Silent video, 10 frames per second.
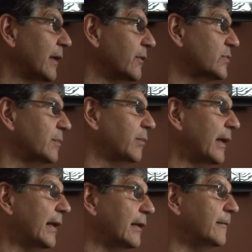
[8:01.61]
that is the
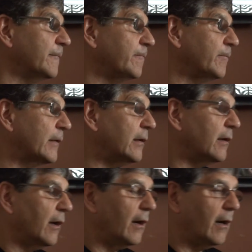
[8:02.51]
planet.
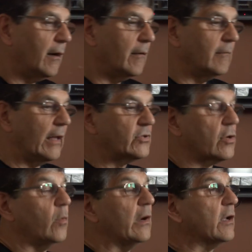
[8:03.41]
And
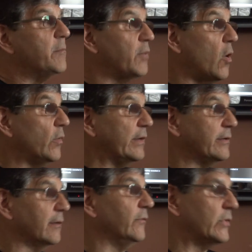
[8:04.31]
so we're a
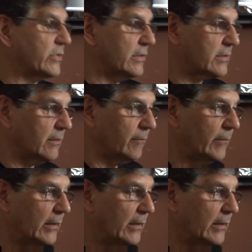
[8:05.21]
component of the system.